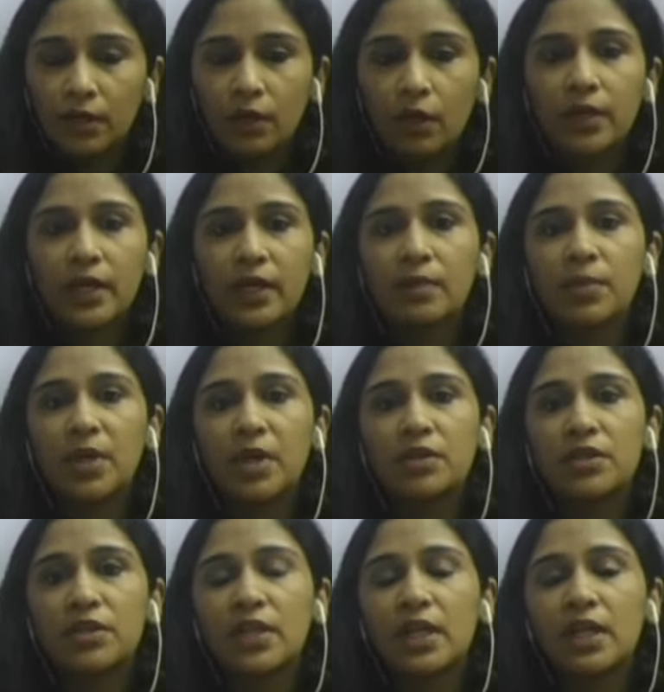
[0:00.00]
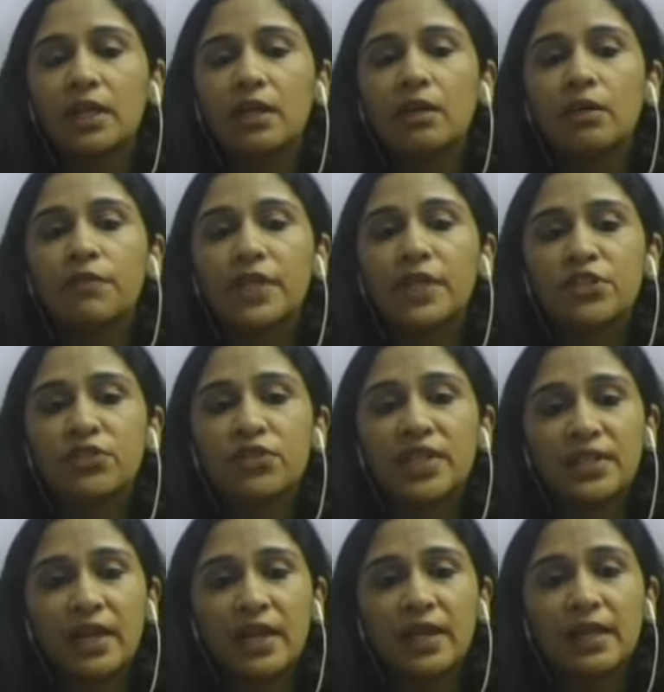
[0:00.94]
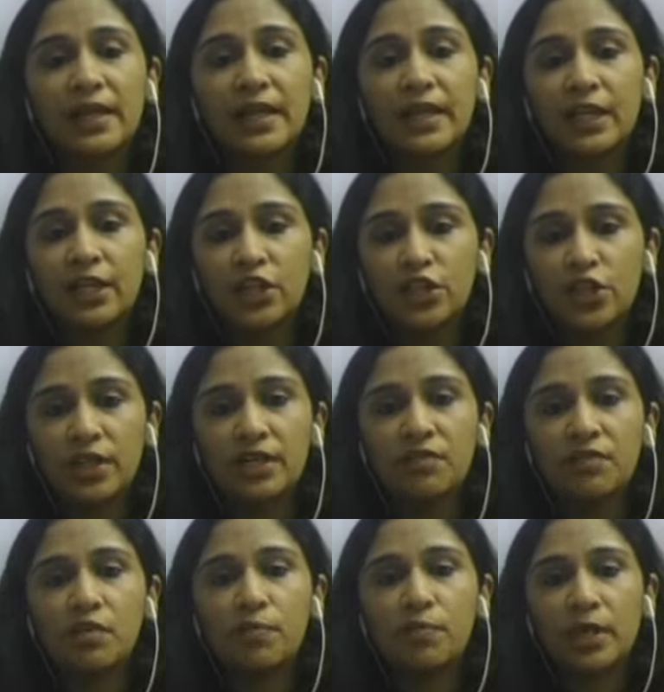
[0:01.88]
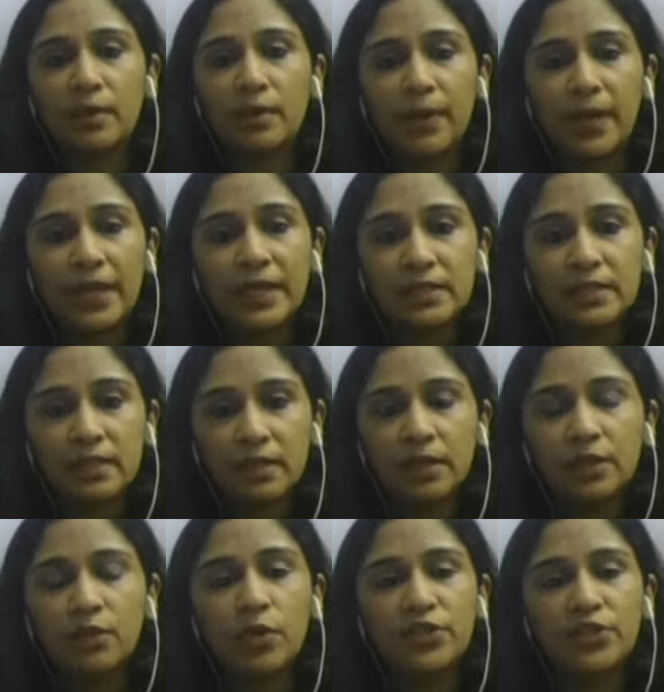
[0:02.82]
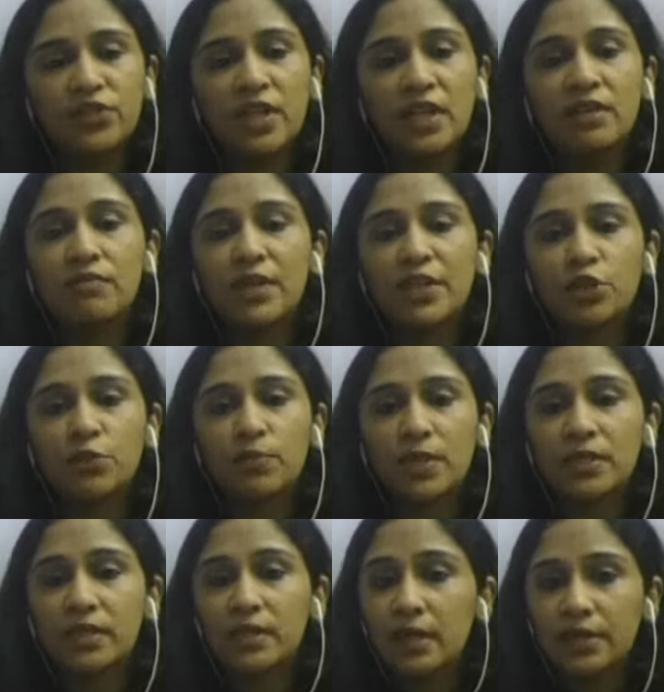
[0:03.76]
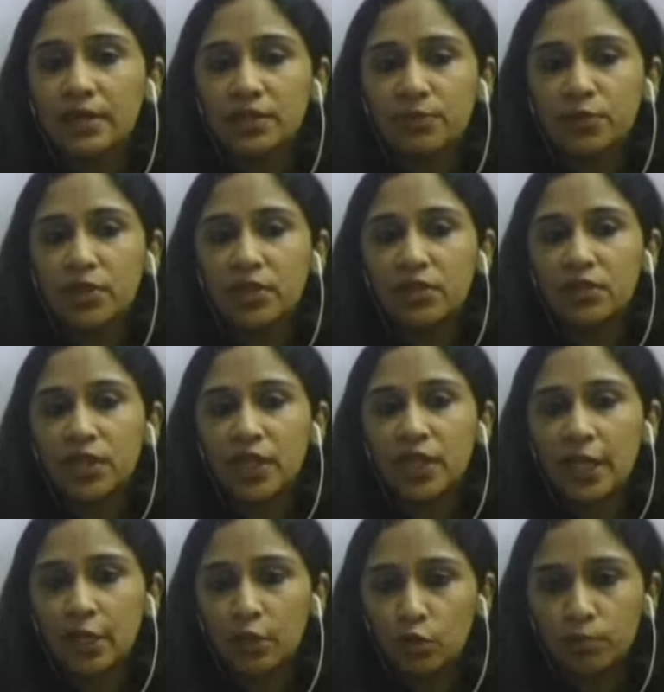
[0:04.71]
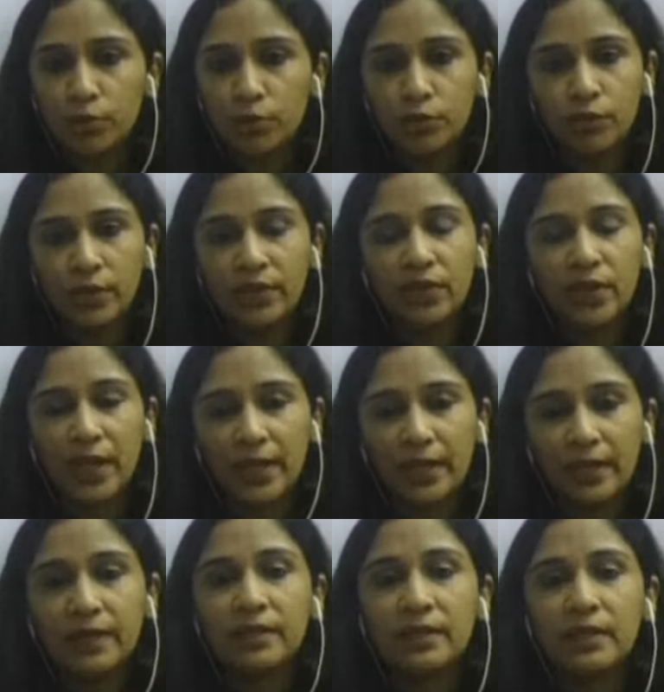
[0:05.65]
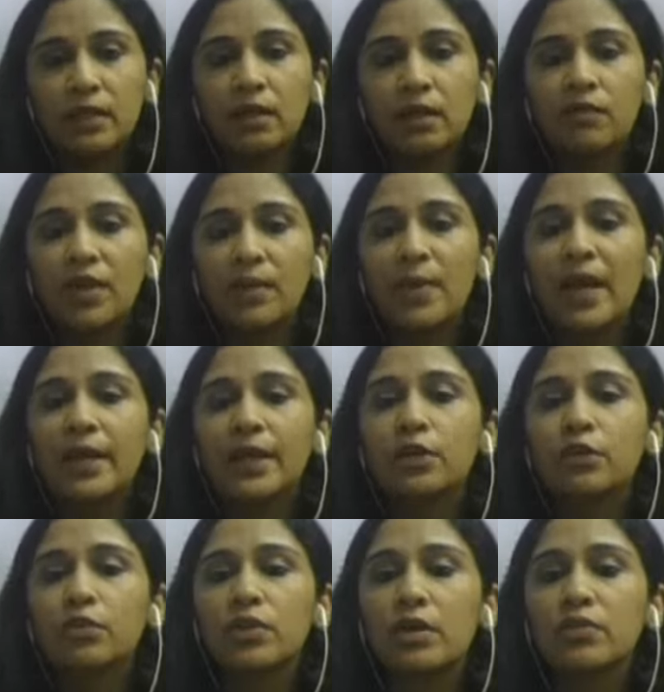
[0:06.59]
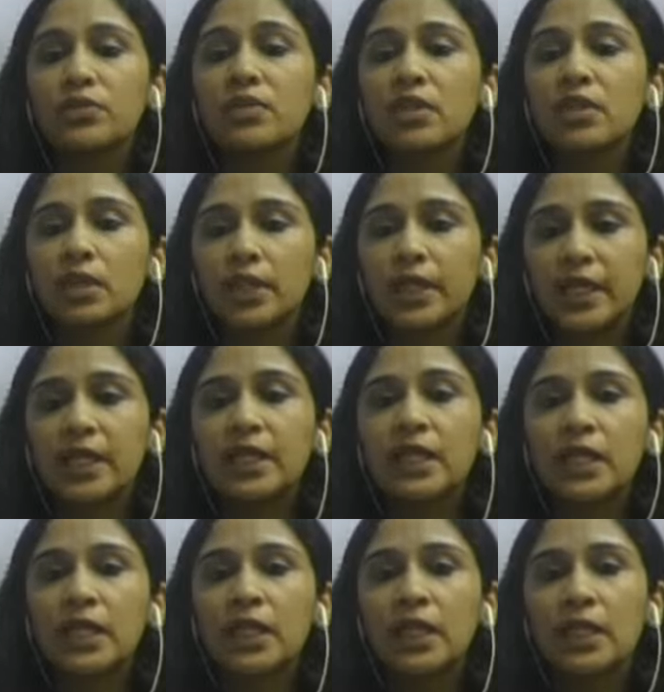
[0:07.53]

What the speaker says: Talking about the first recycling initiative of Polyplex, it was the investment in our subsidiary EcoBlue in Thailand way back in 2013.